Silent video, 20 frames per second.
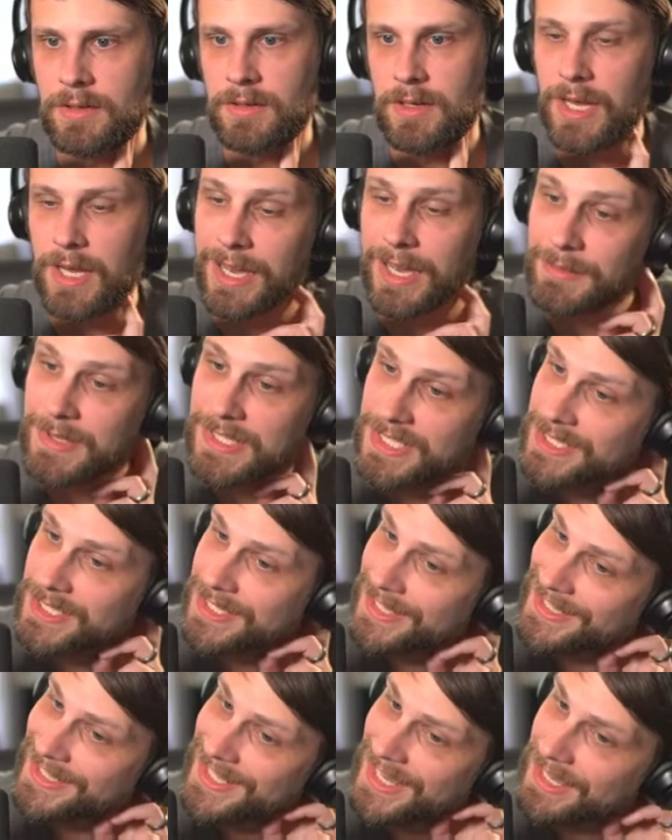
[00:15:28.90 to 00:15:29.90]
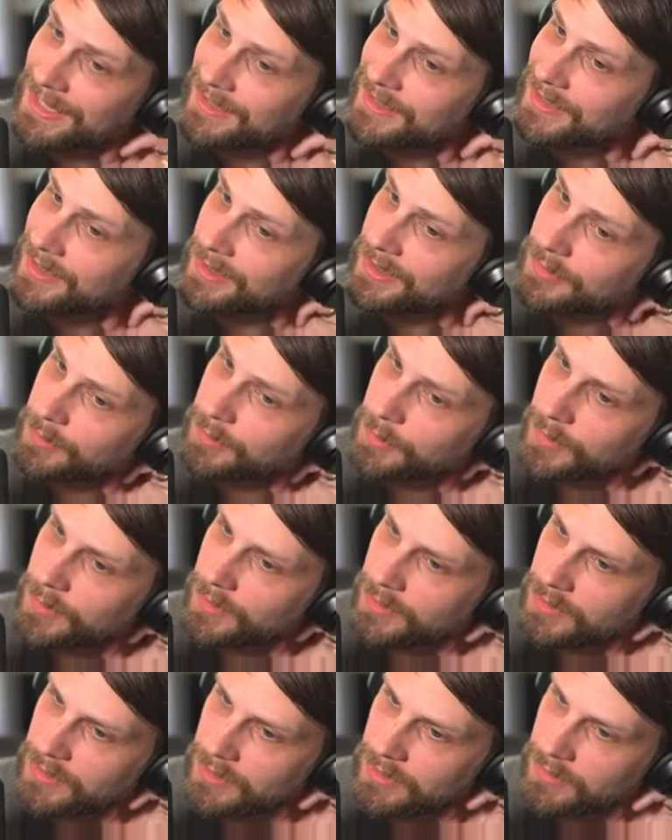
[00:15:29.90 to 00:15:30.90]
mean, Sisei does
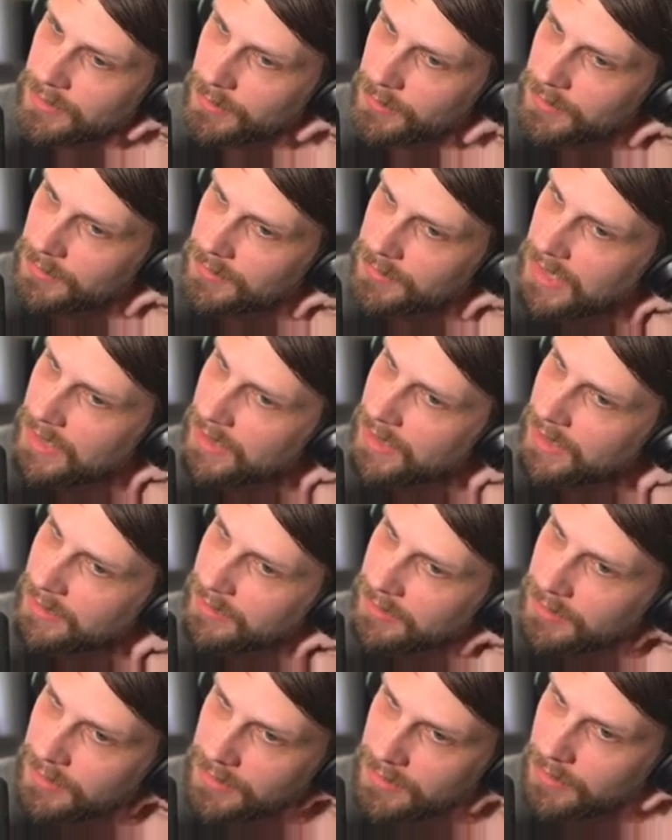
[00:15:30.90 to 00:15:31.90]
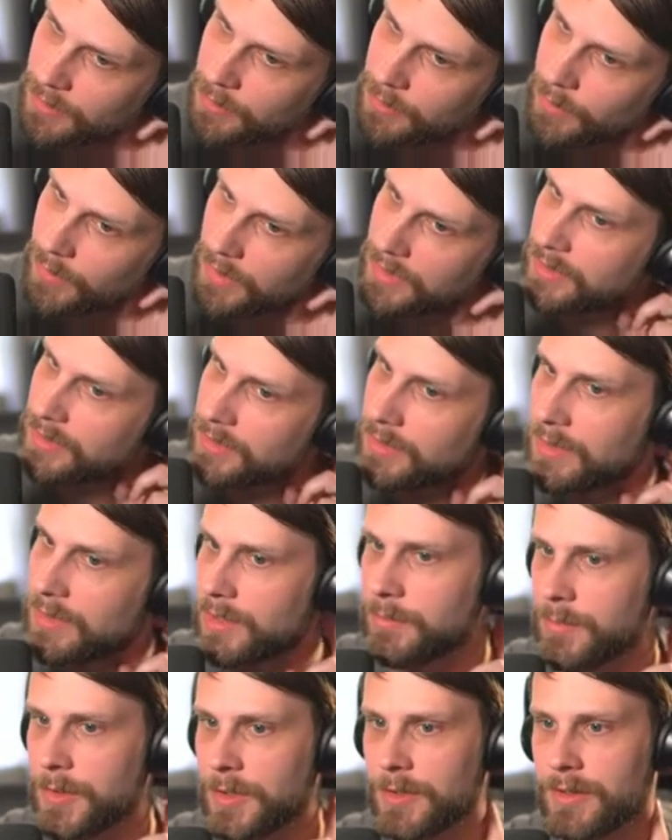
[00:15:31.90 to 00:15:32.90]
work here. We've got actually quite a
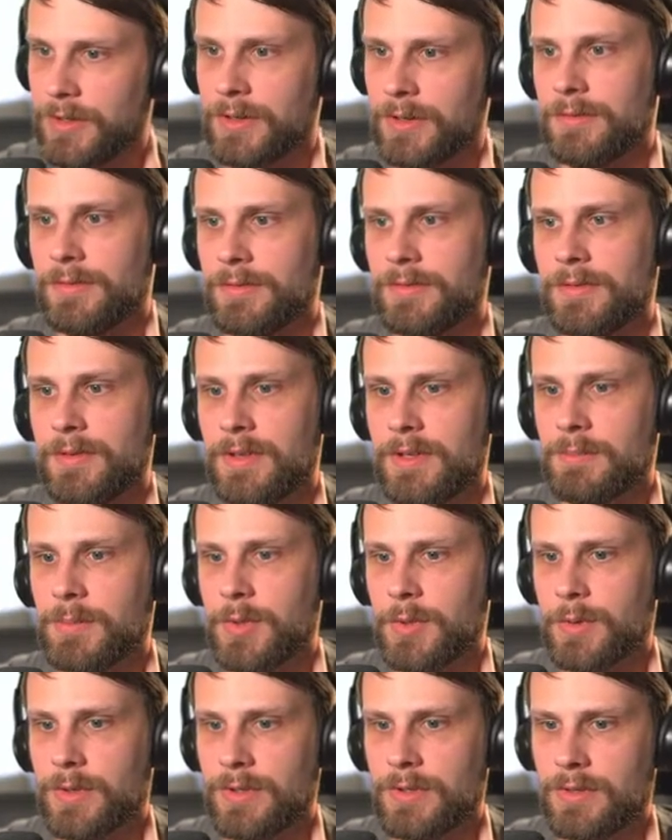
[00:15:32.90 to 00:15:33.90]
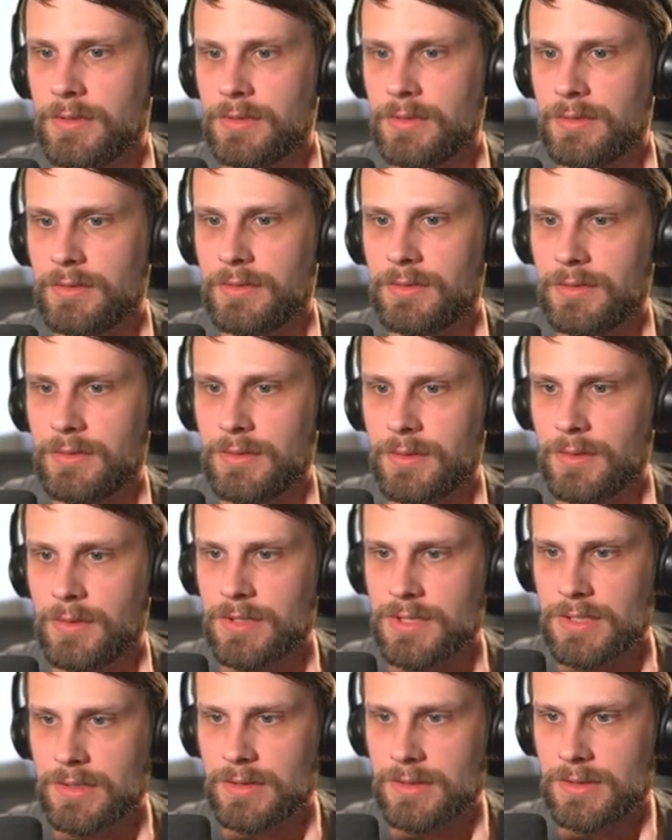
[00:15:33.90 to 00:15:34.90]
number of important
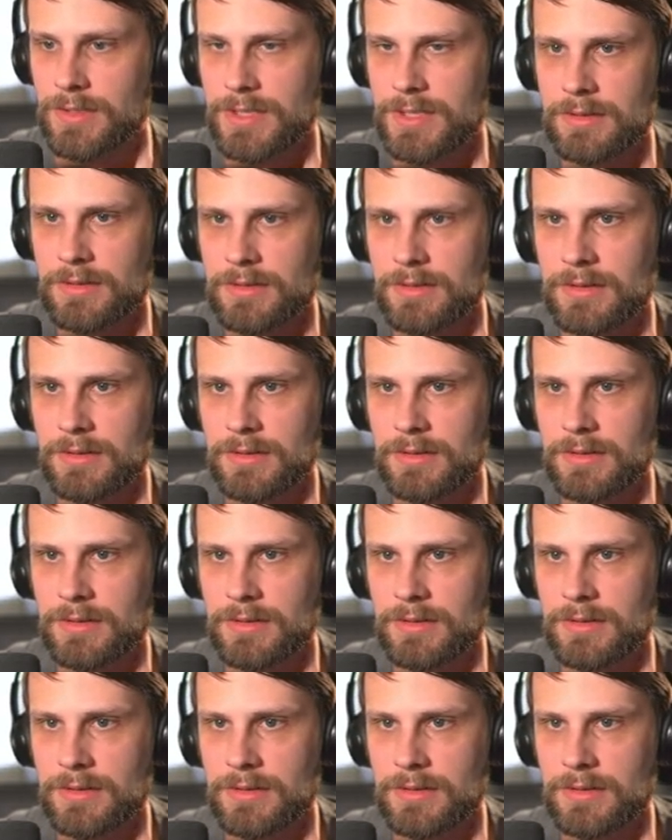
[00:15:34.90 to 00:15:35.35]
creatures.